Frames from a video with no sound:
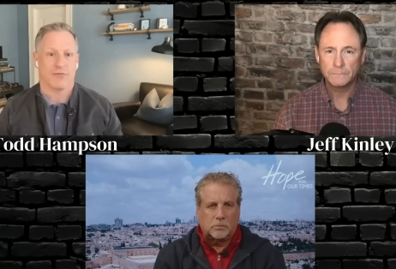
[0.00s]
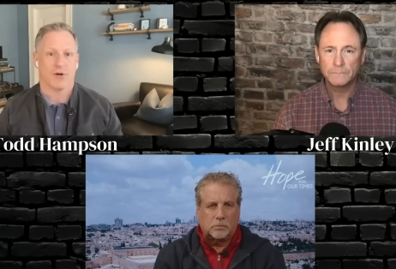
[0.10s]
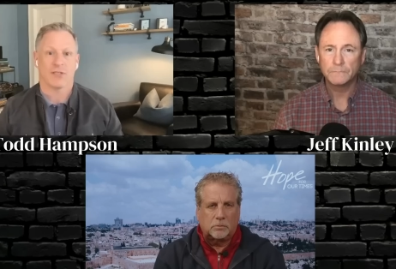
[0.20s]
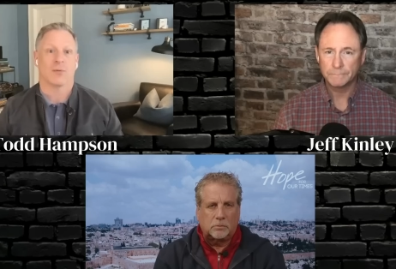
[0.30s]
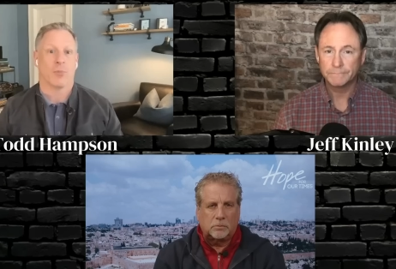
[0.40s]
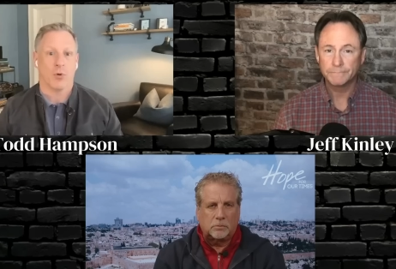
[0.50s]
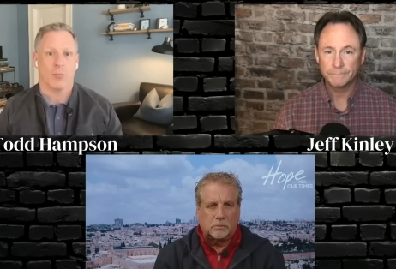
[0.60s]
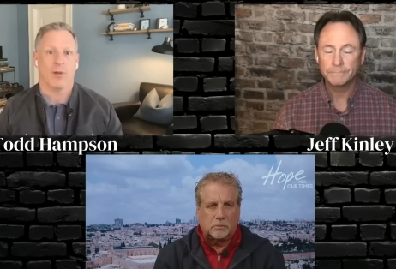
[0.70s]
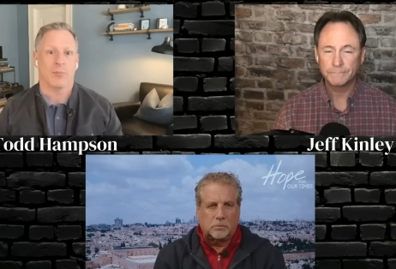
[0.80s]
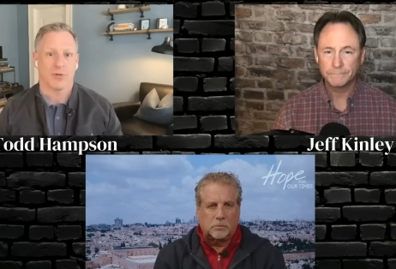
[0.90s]
Speaker 1: to point people
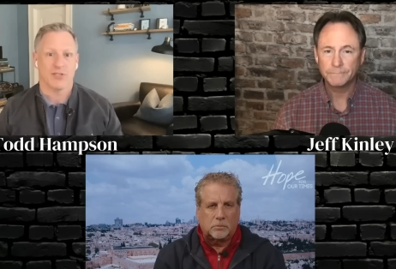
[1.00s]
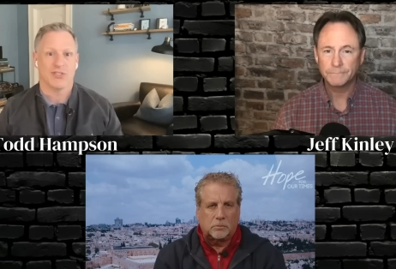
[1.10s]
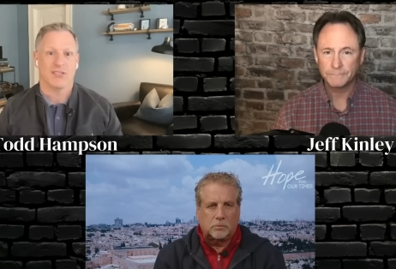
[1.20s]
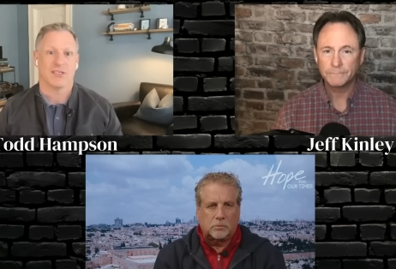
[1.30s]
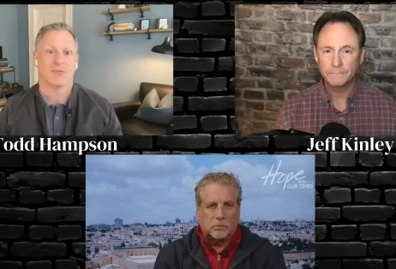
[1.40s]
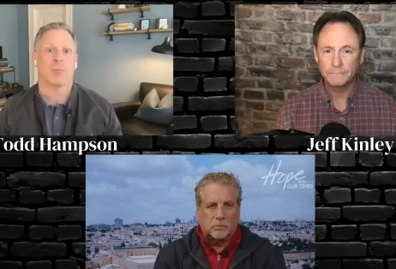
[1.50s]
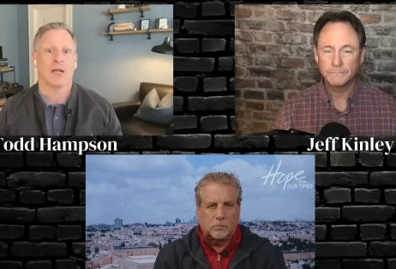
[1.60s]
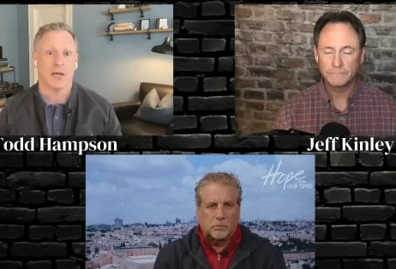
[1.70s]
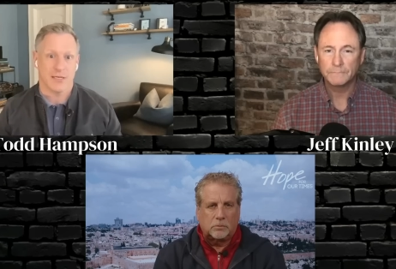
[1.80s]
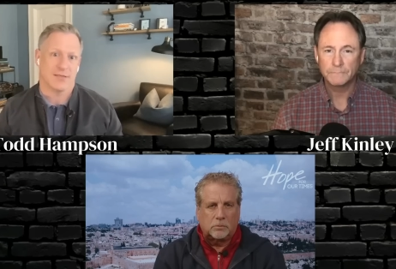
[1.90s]
to Jesus because
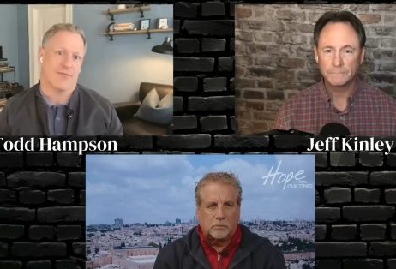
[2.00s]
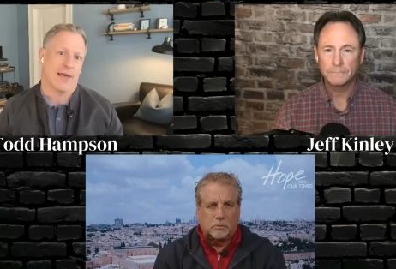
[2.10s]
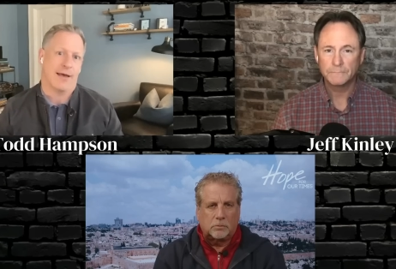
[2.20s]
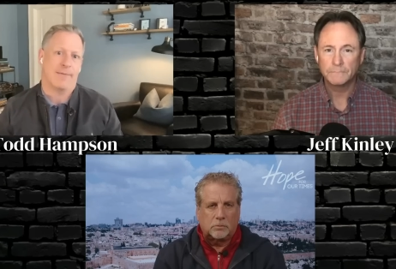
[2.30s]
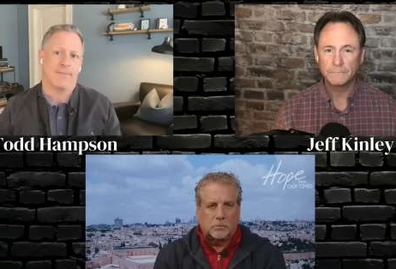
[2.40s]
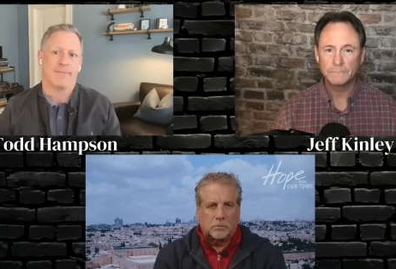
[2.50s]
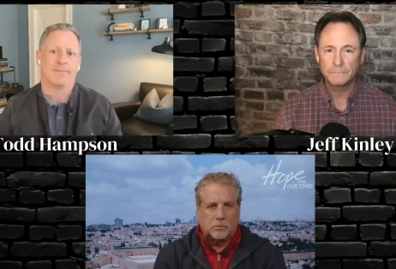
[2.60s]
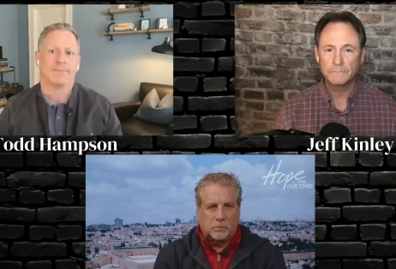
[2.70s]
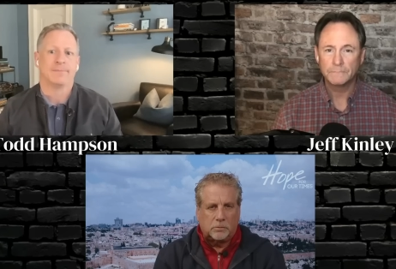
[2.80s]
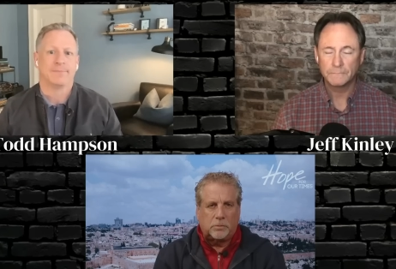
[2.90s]
of that.
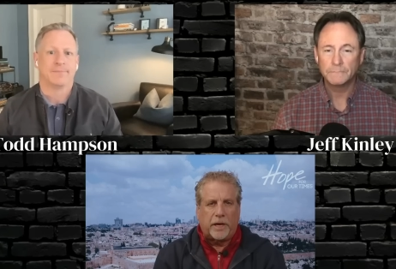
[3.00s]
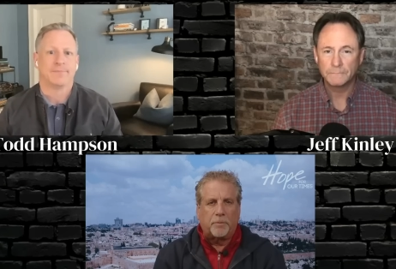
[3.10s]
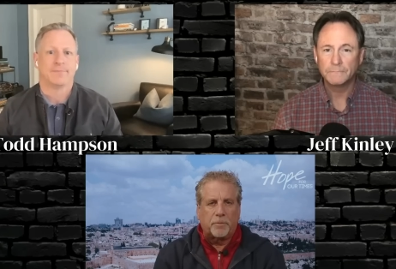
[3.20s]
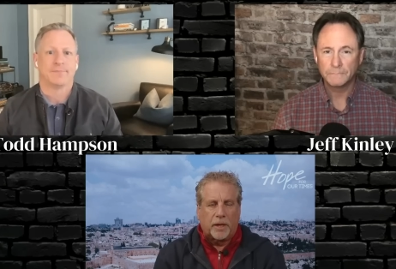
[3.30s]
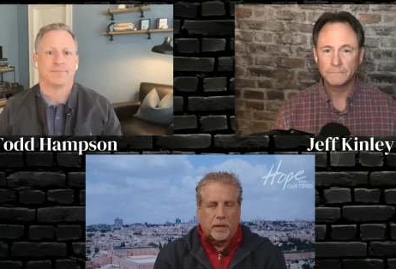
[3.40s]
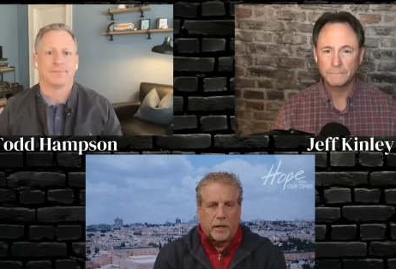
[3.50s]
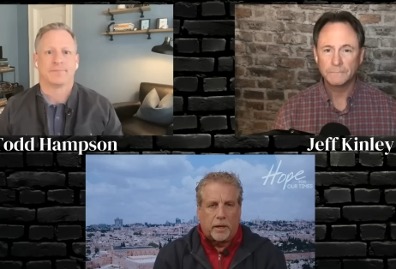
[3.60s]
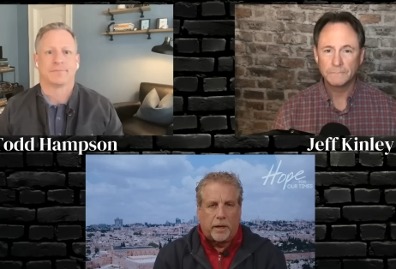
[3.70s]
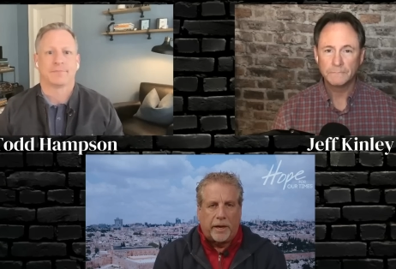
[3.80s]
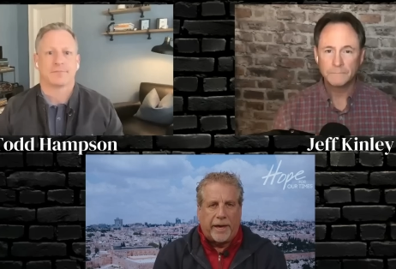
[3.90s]
Speaker 2: Yep.
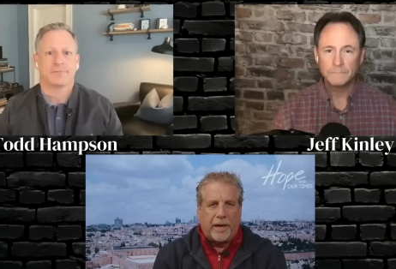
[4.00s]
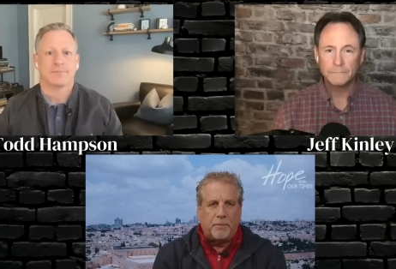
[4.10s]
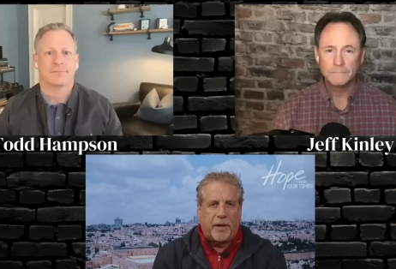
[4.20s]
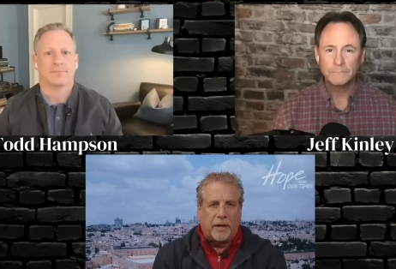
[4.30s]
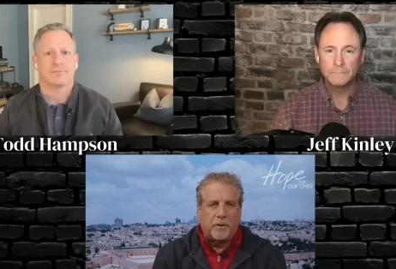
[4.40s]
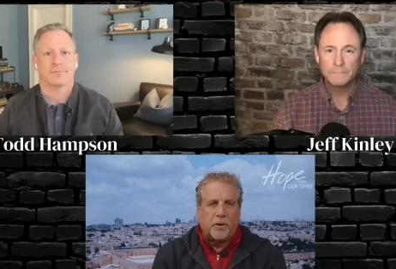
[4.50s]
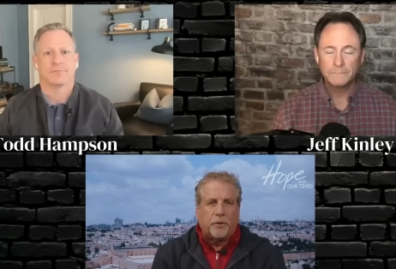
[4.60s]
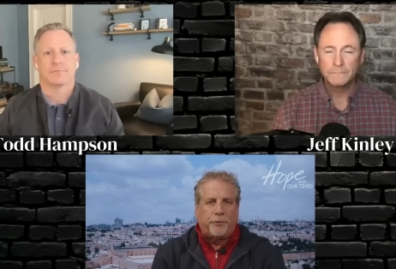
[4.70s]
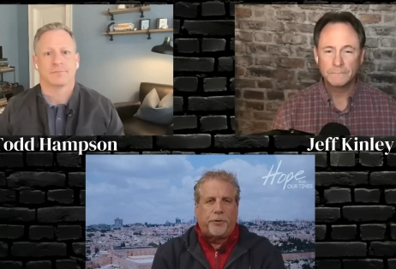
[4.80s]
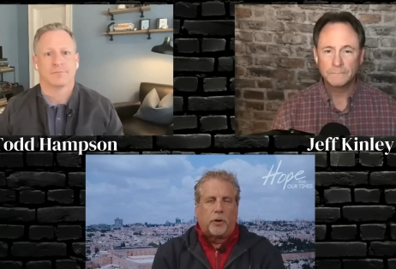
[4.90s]
Uh, amen.
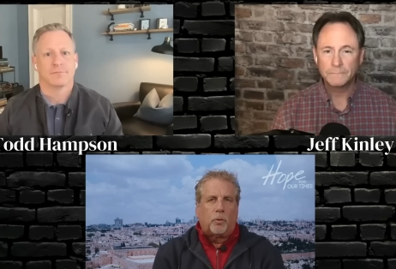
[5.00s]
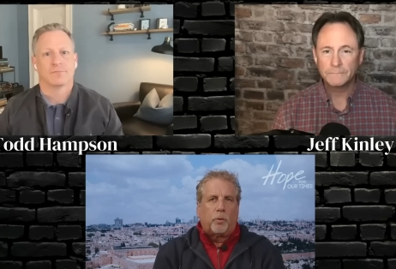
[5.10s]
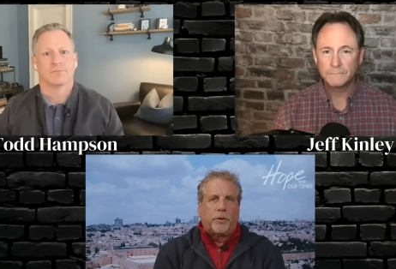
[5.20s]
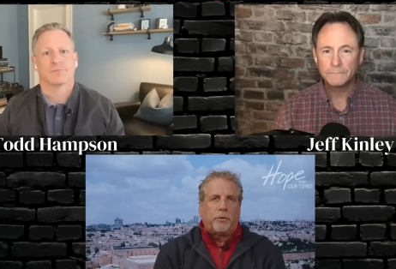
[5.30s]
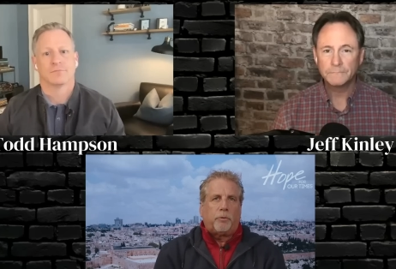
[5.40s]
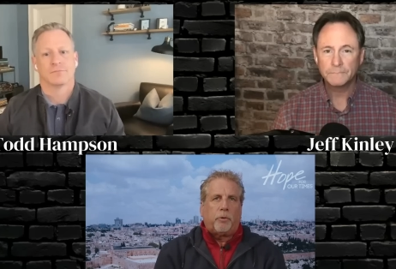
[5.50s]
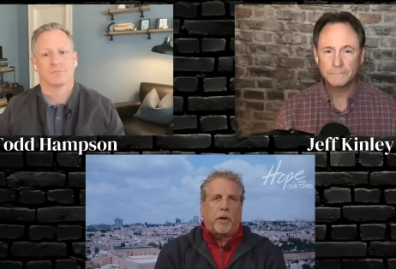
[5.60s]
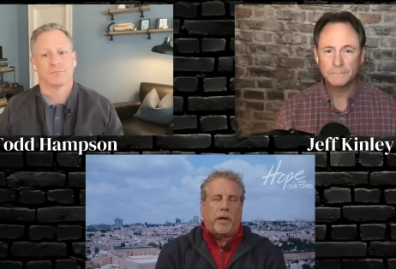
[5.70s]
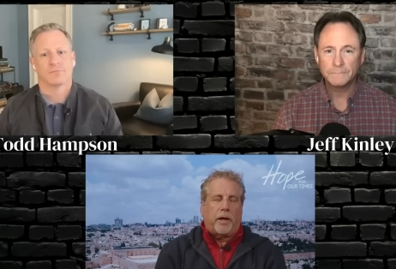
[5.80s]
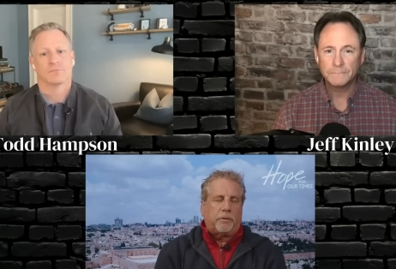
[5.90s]
So
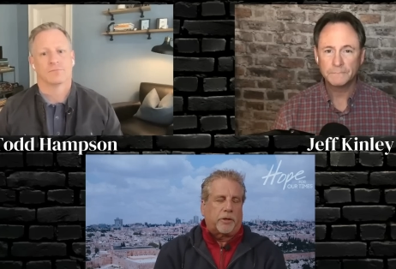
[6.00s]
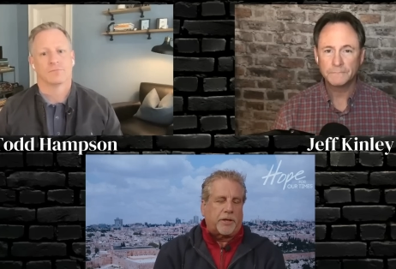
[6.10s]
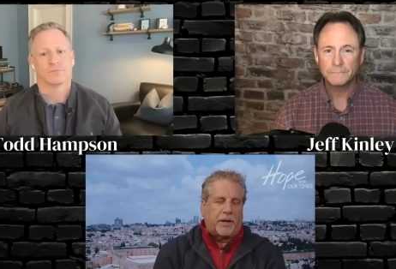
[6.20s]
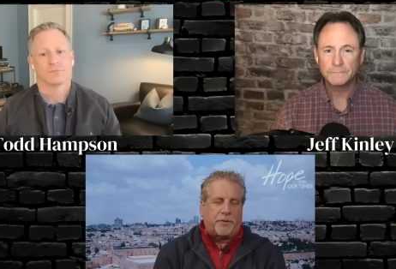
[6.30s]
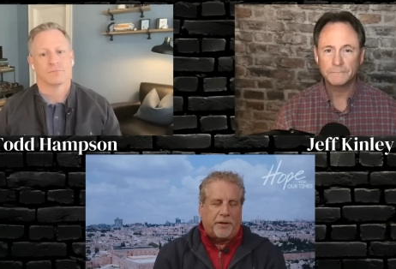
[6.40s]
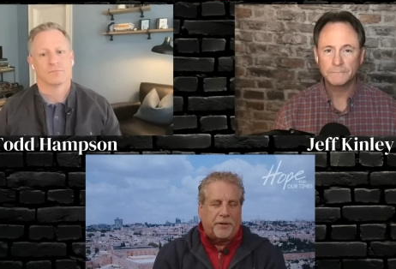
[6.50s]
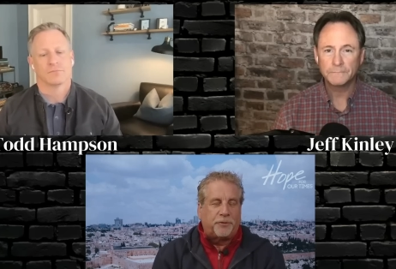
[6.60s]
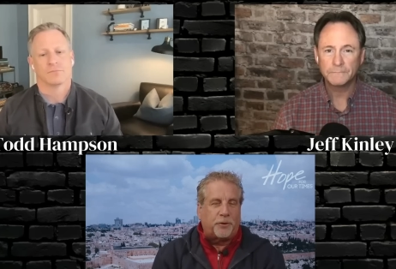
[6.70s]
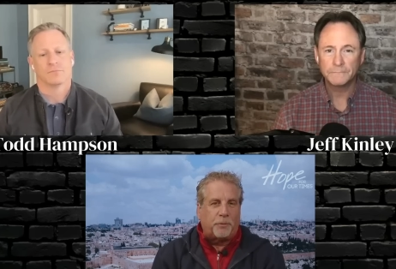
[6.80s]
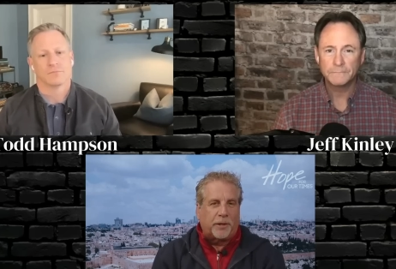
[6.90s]
I, am looking at the
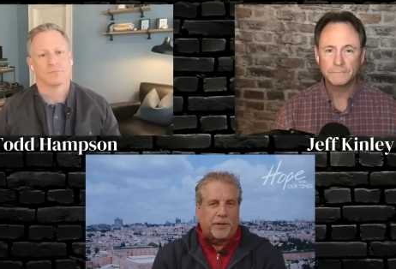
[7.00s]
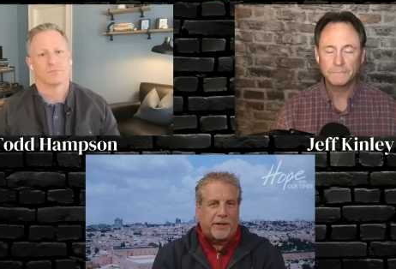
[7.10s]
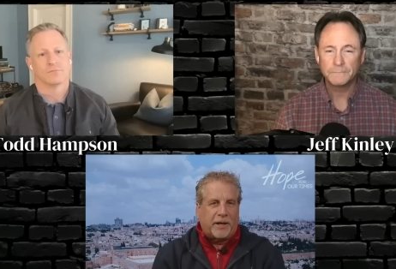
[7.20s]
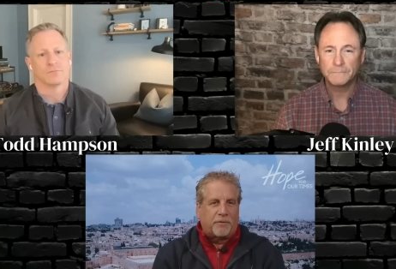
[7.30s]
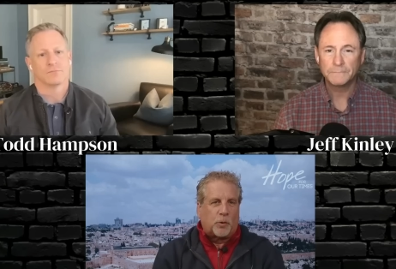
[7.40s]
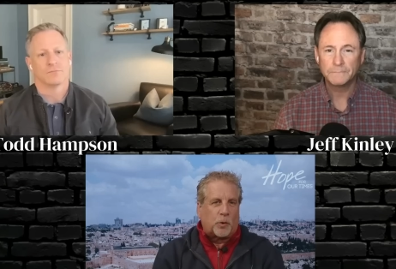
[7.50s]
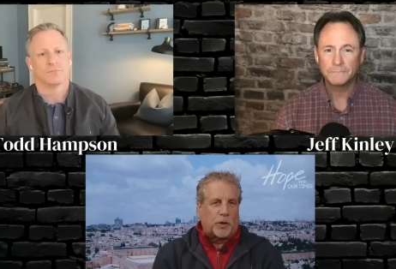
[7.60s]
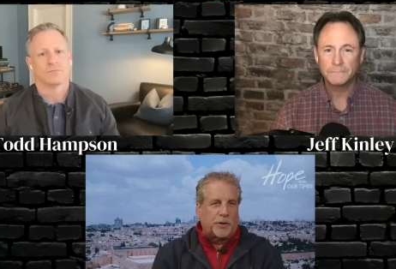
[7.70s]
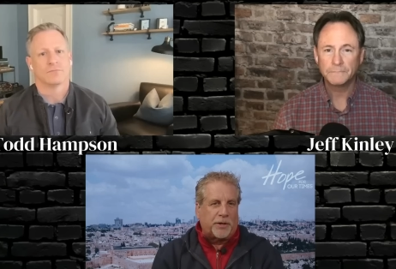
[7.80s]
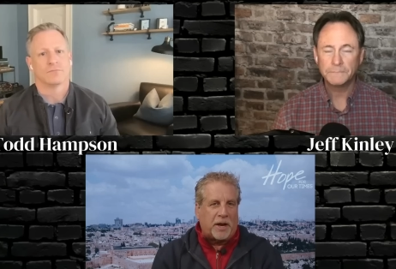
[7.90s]
instability of the
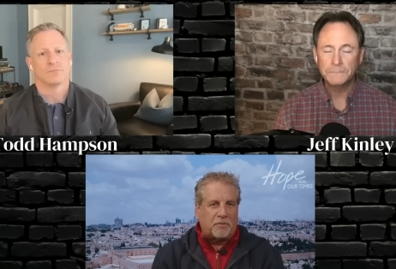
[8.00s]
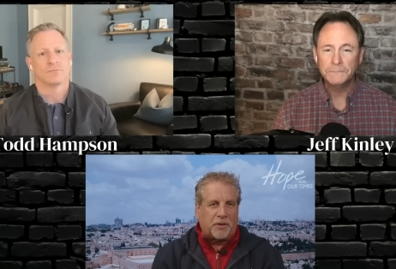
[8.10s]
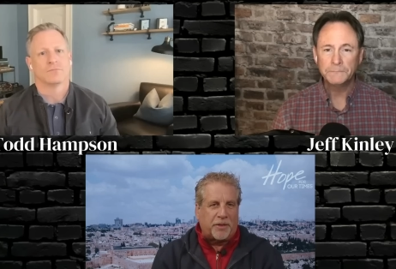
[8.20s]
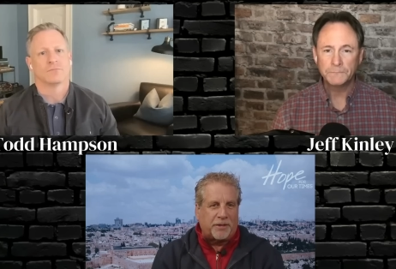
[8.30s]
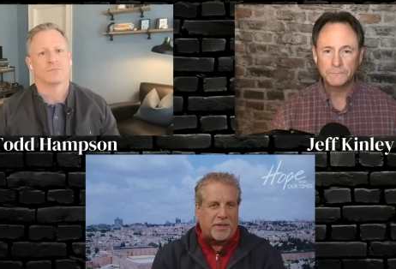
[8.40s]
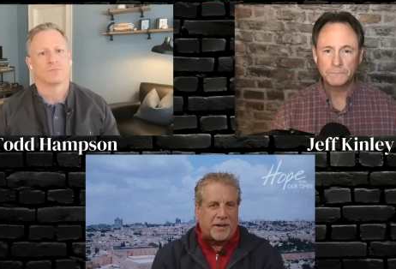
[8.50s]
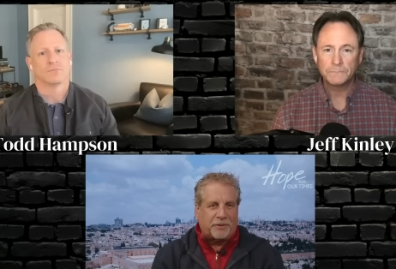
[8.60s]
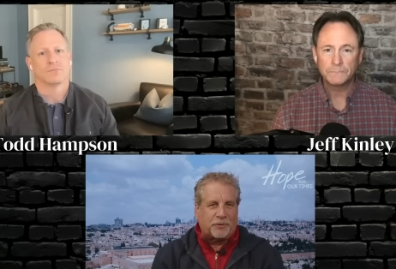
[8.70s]
world and everything that is